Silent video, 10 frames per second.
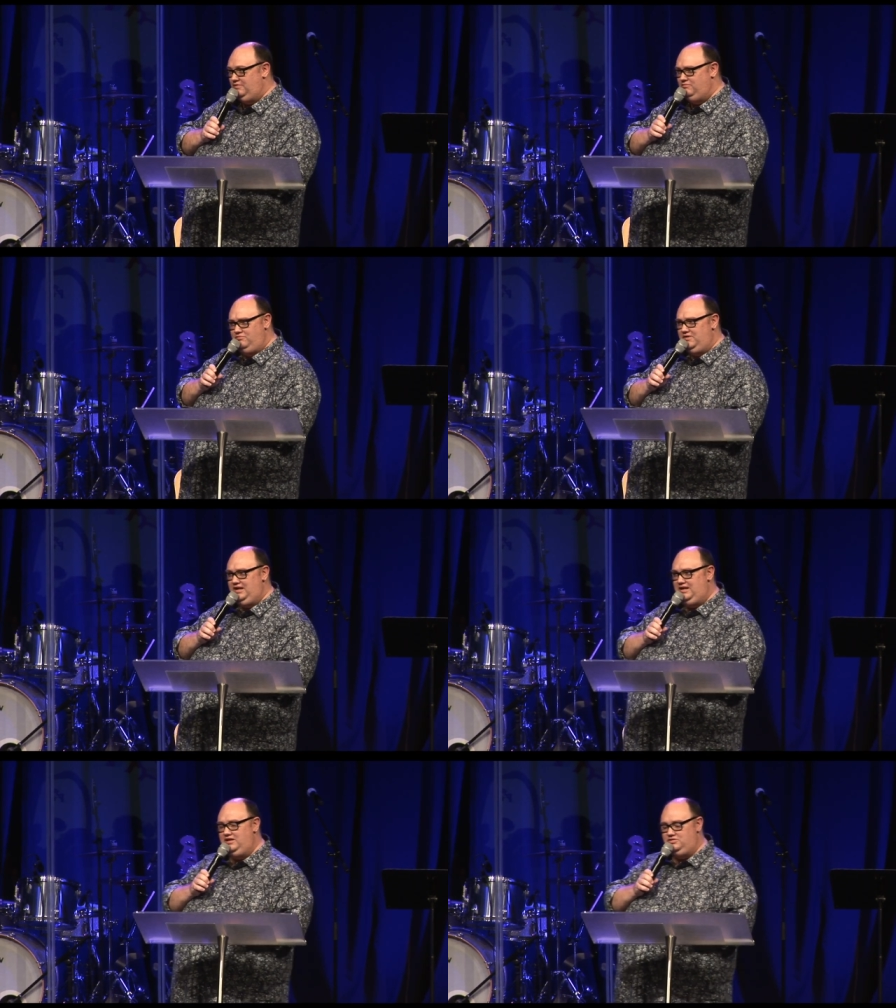
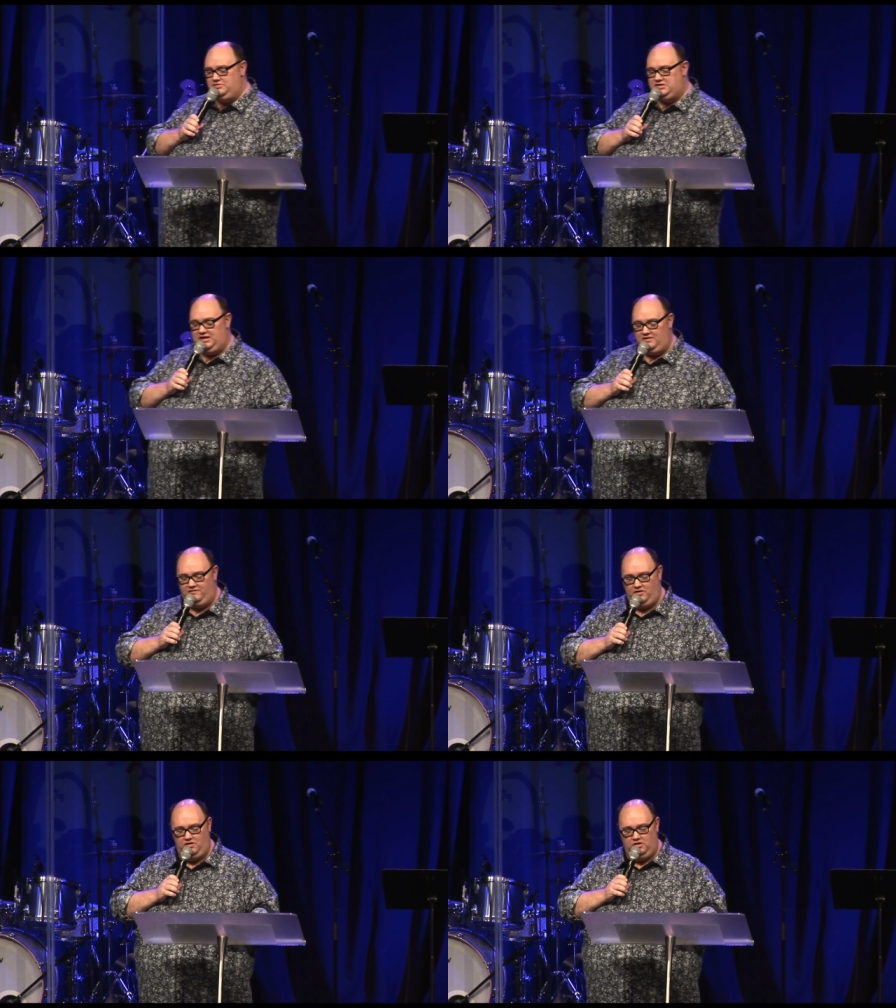Really interesting.
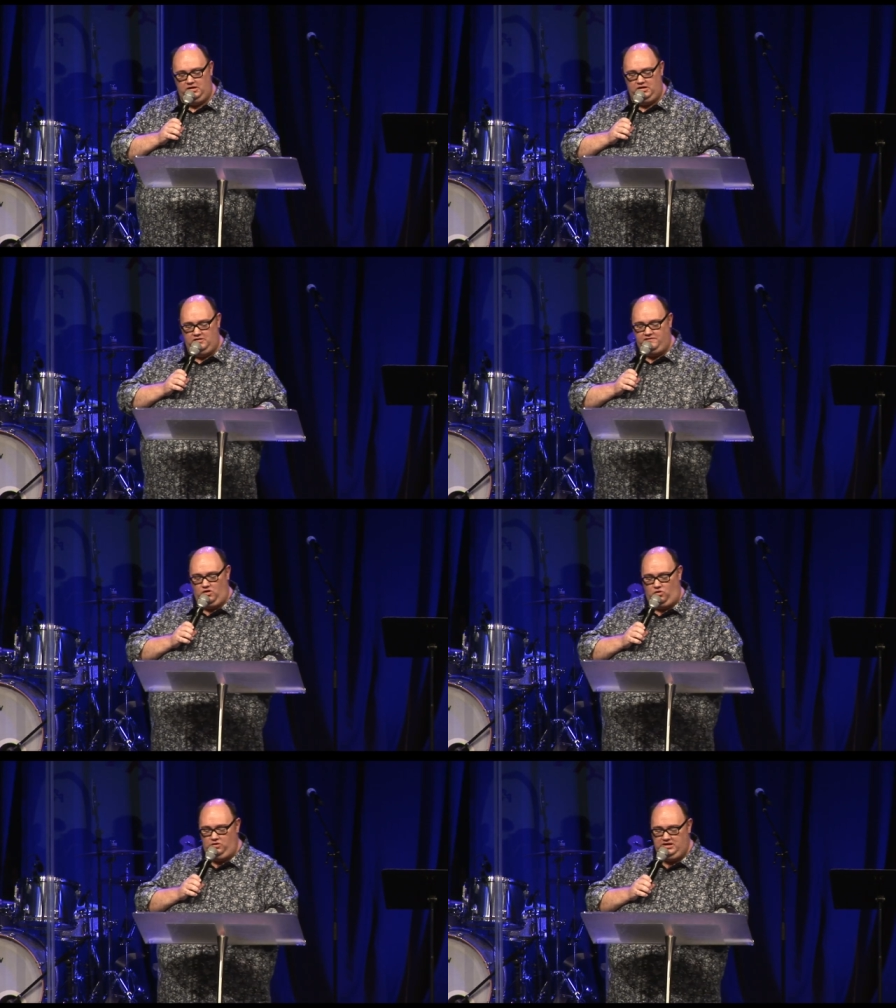For, for
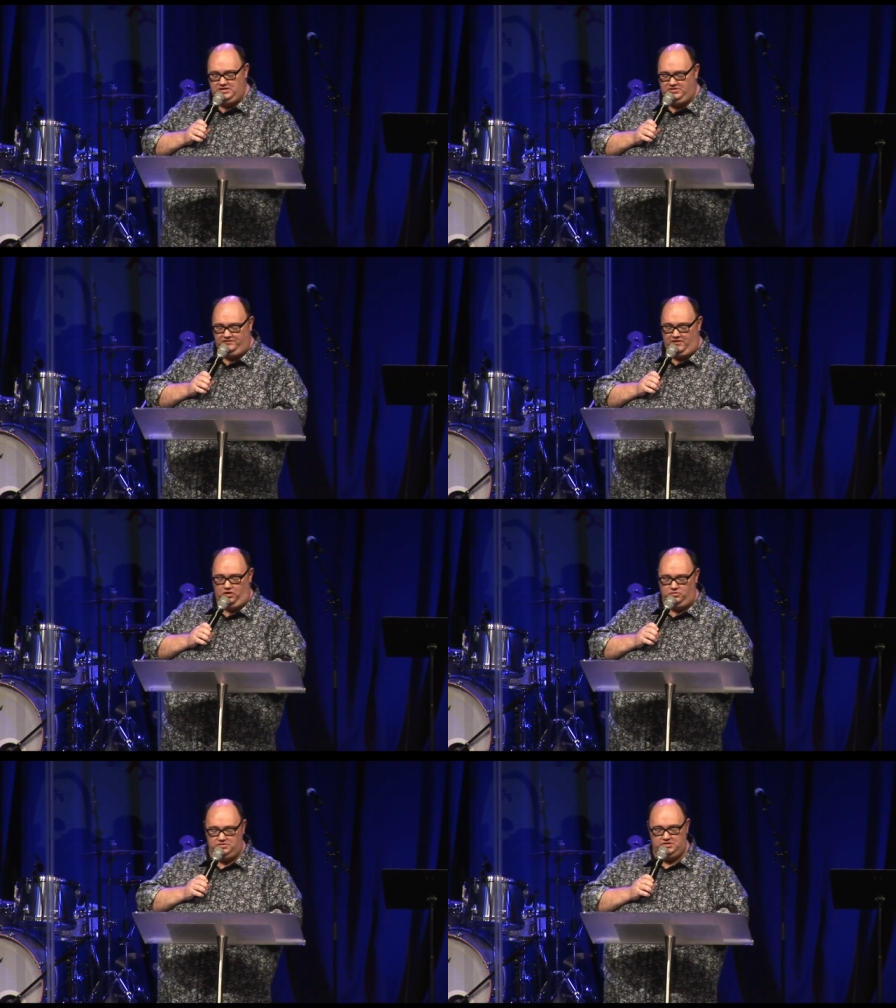all his
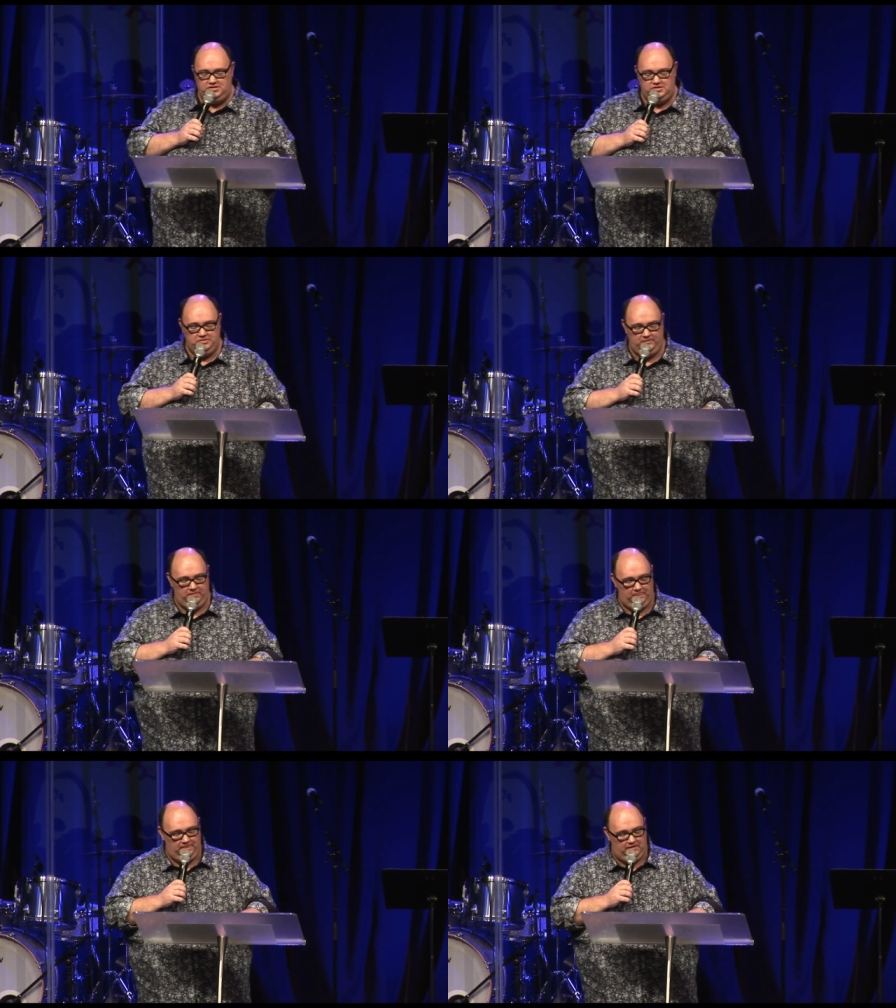faults,
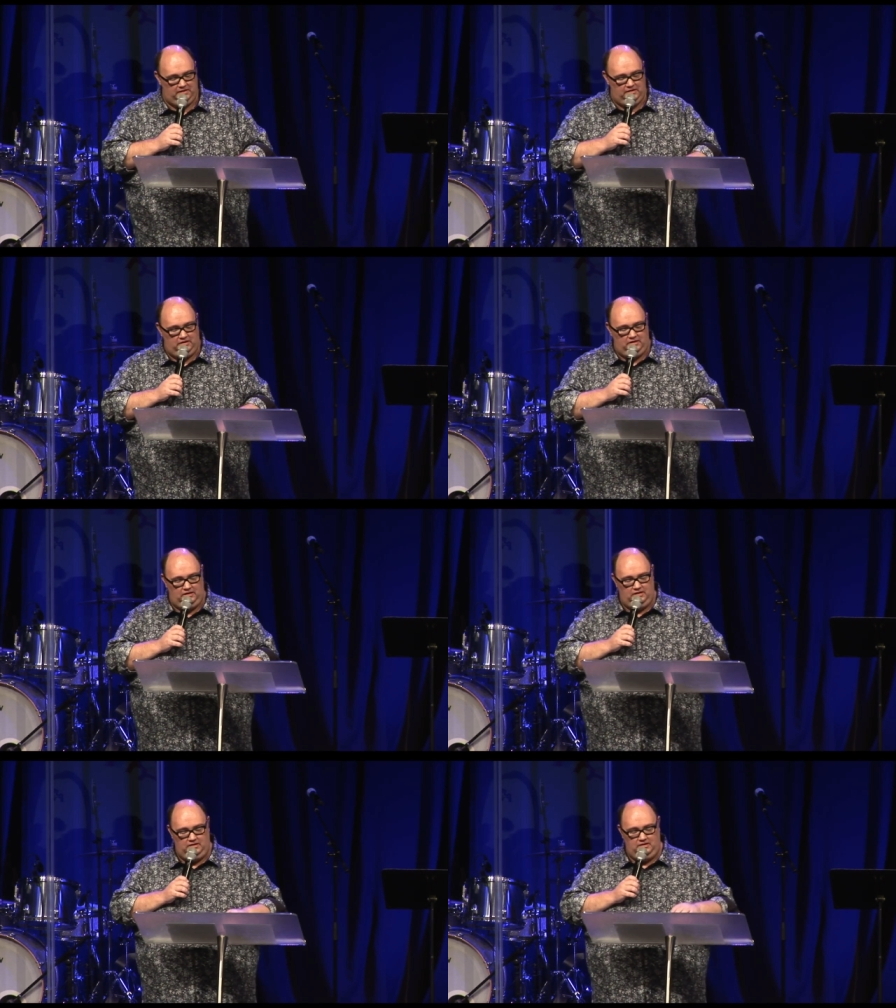
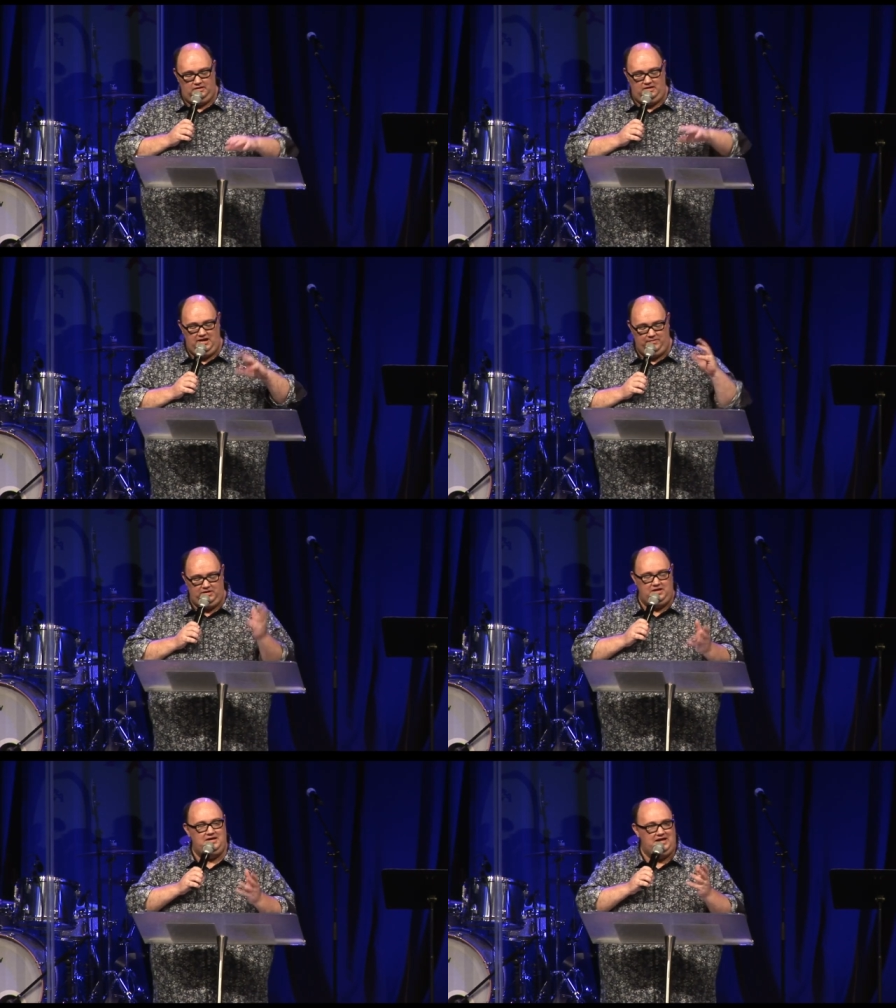
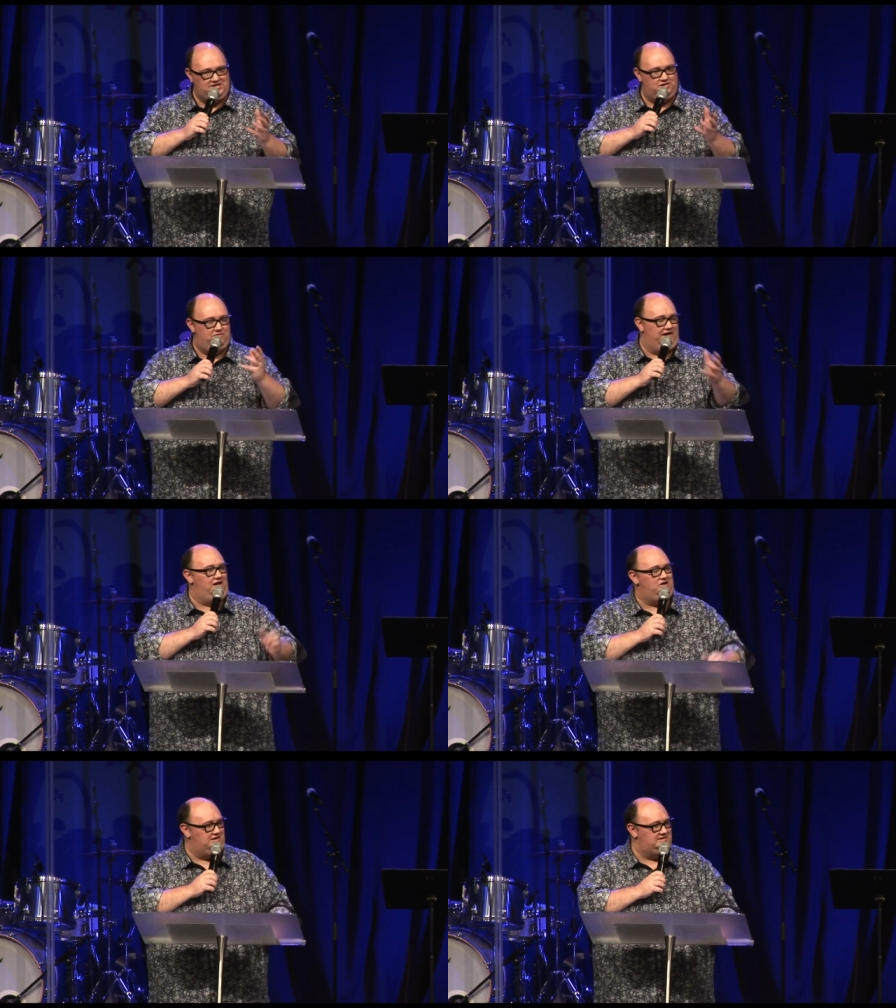Nebuchadnezzar
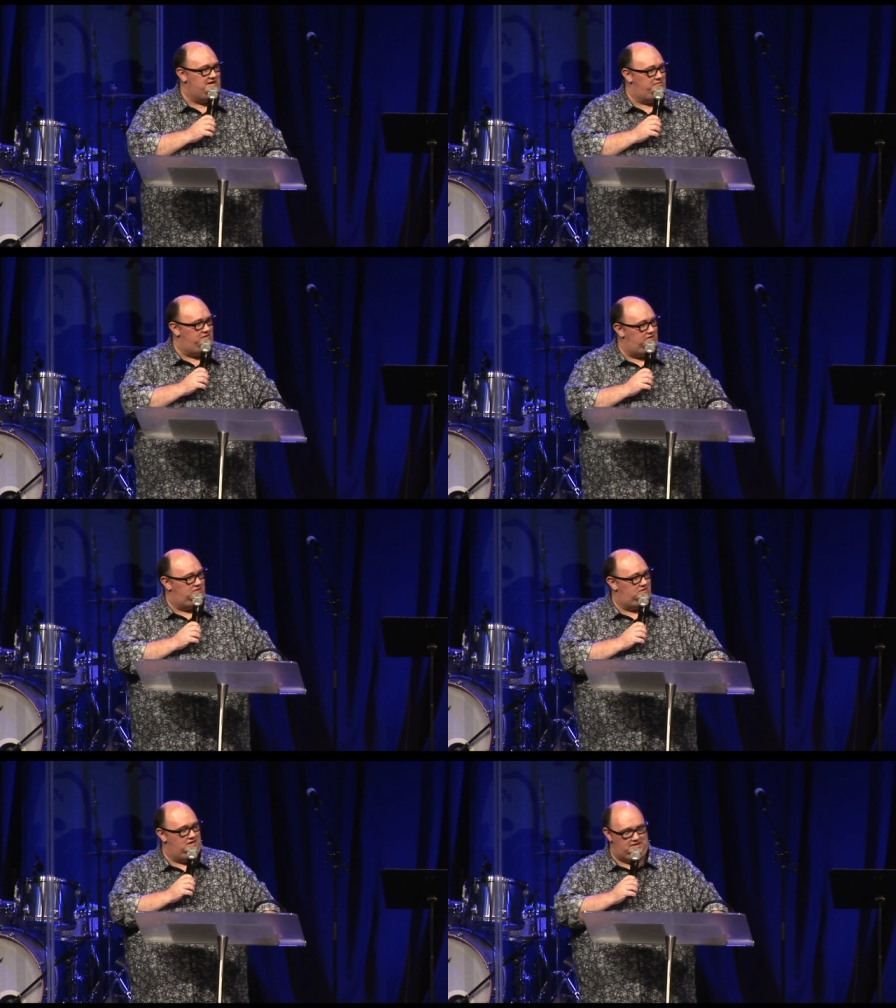recognized something
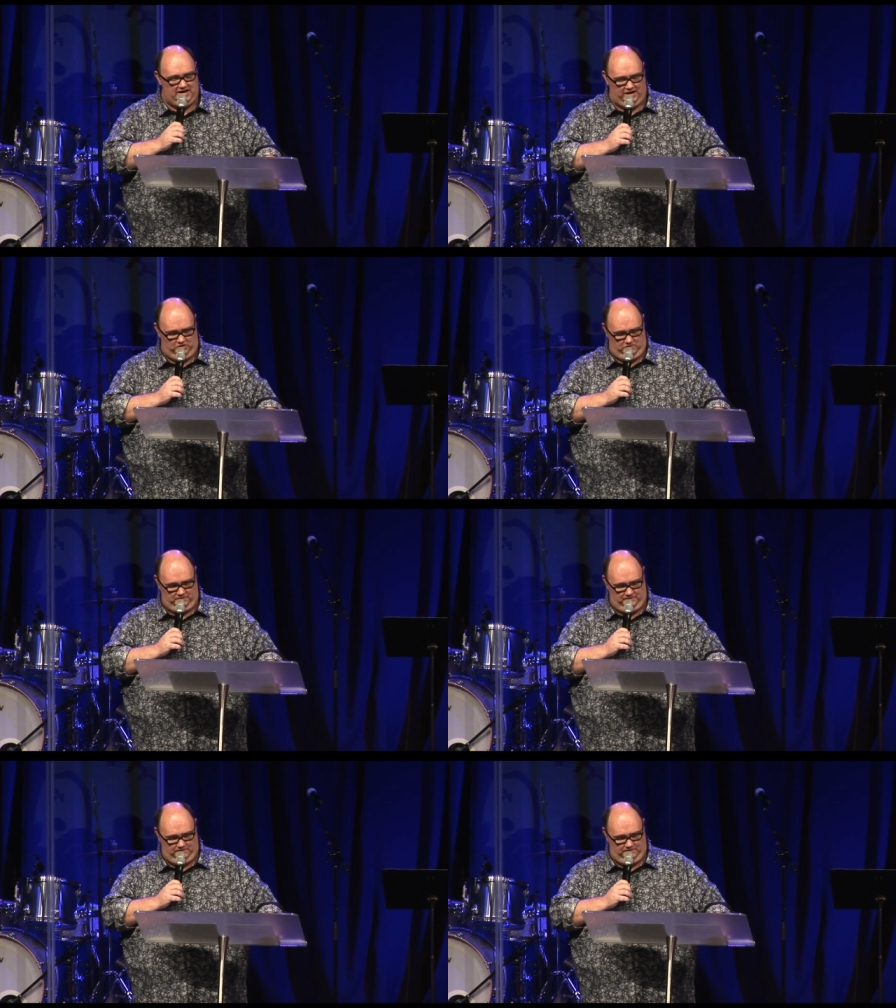in Daniel.